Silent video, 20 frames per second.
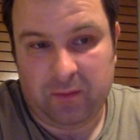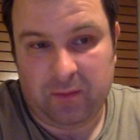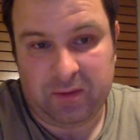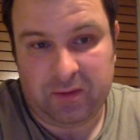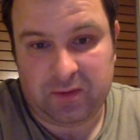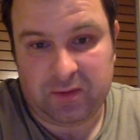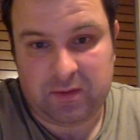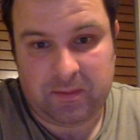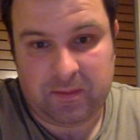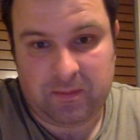
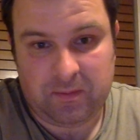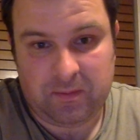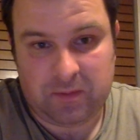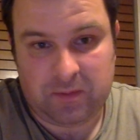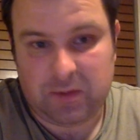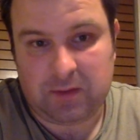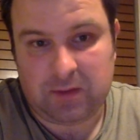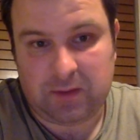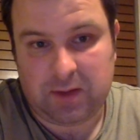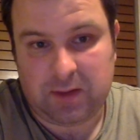But
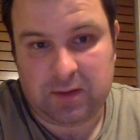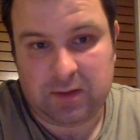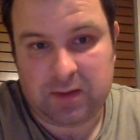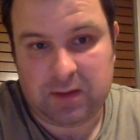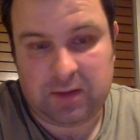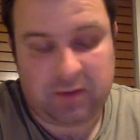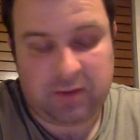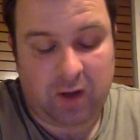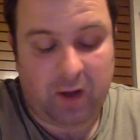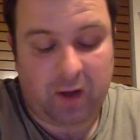
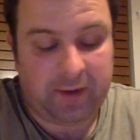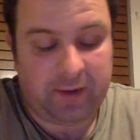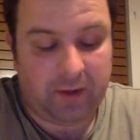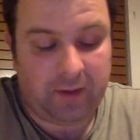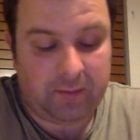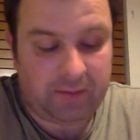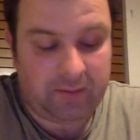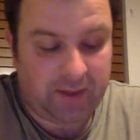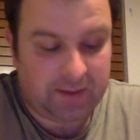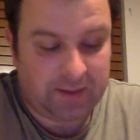considering I
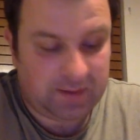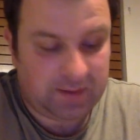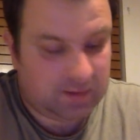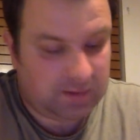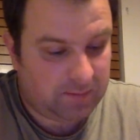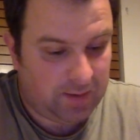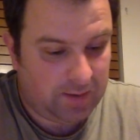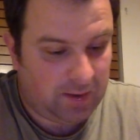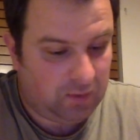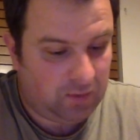don't practice
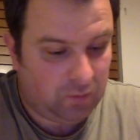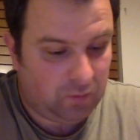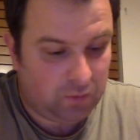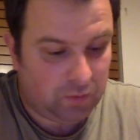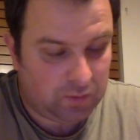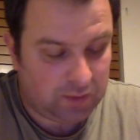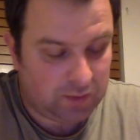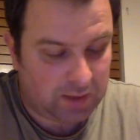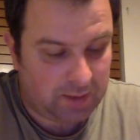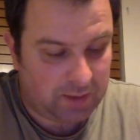my own
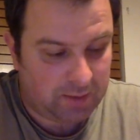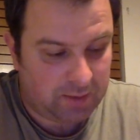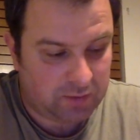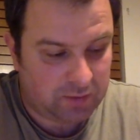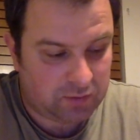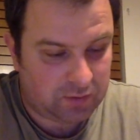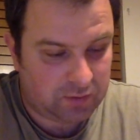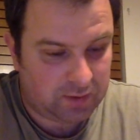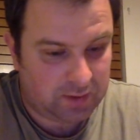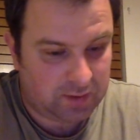water
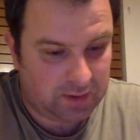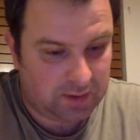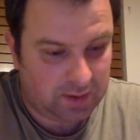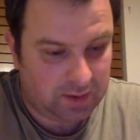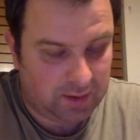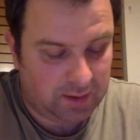chemistry